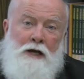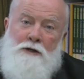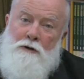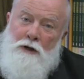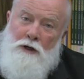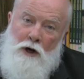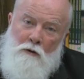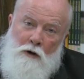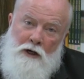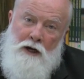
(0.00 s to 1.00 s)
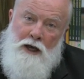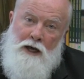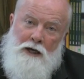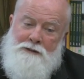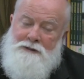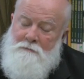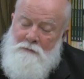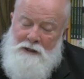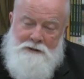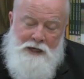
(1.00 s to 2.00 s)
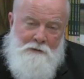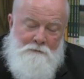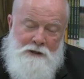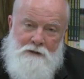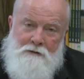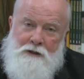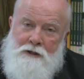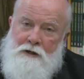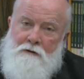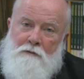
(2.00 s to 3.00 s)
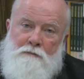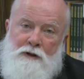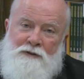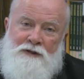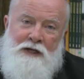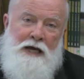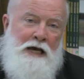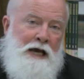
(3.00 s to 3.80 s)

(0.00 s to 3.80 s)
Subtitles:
You can go online, simply type in the Year of Mercy